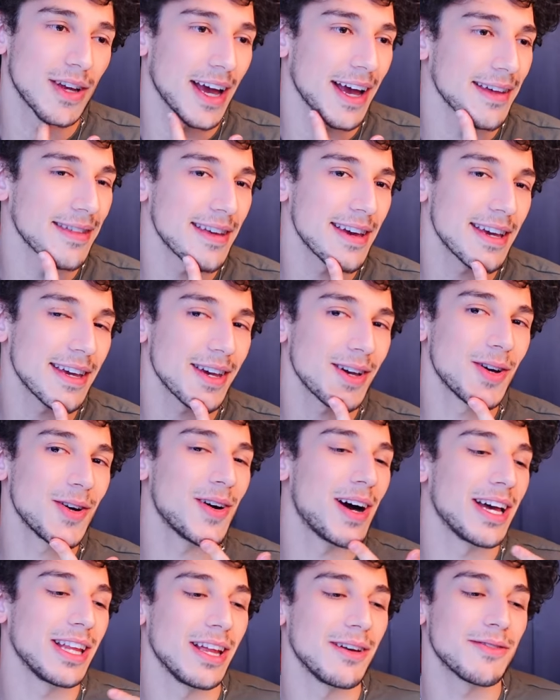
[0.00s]
Okay, thank
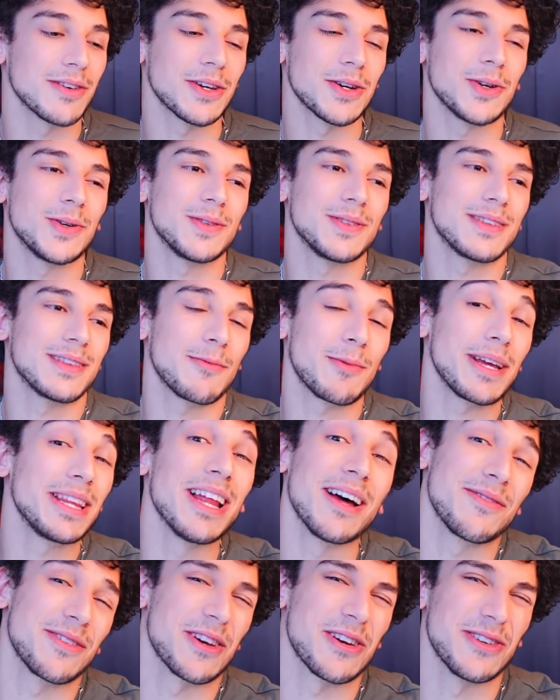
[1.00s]
you. I love you. We
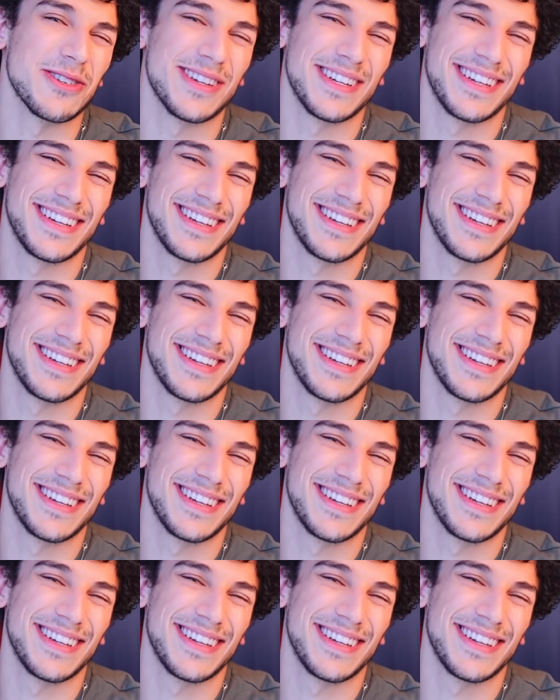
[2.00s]
love you.